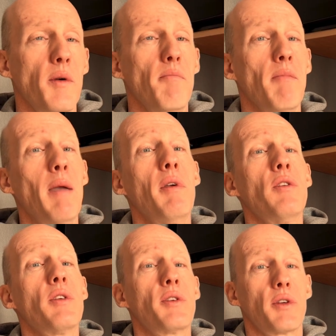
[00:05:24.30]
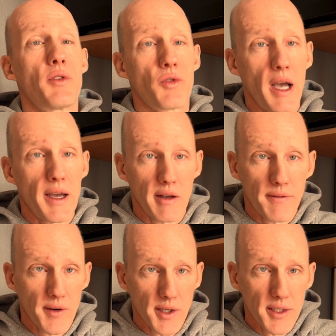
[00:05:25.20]
maybe you should just try it out
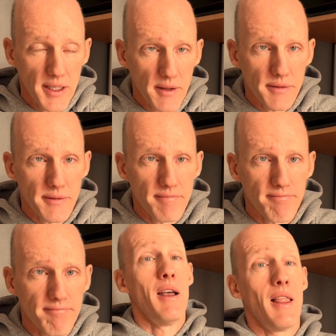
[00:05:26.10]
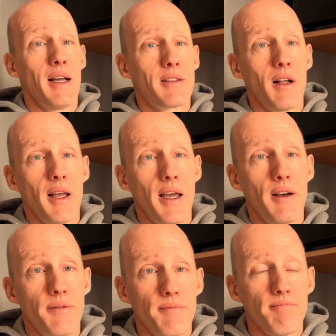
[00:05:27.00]
for yourself. That's all I
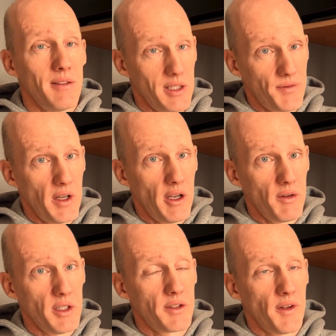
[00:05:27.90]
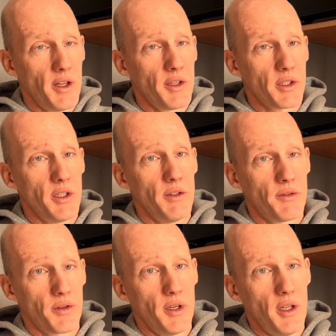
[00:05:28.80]
have. This video is finished in
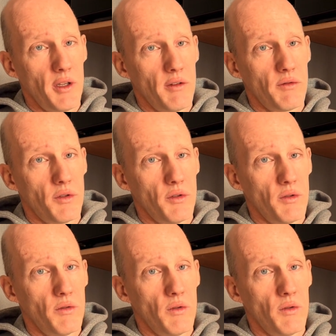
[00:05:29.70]
3, 2,